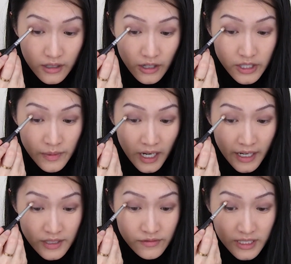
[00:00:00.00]
Gosh, my
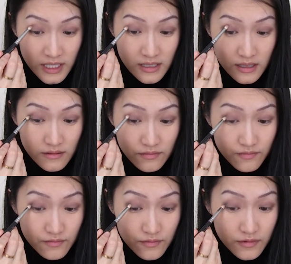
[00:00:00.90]
eye is really, this
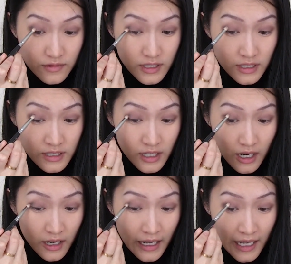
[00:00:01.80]
is a
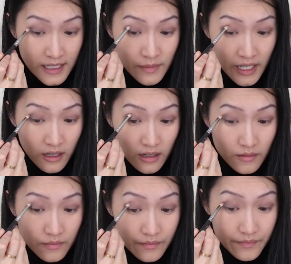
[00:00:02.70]
dark ass
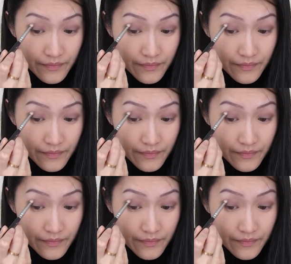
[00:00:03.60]
makeup.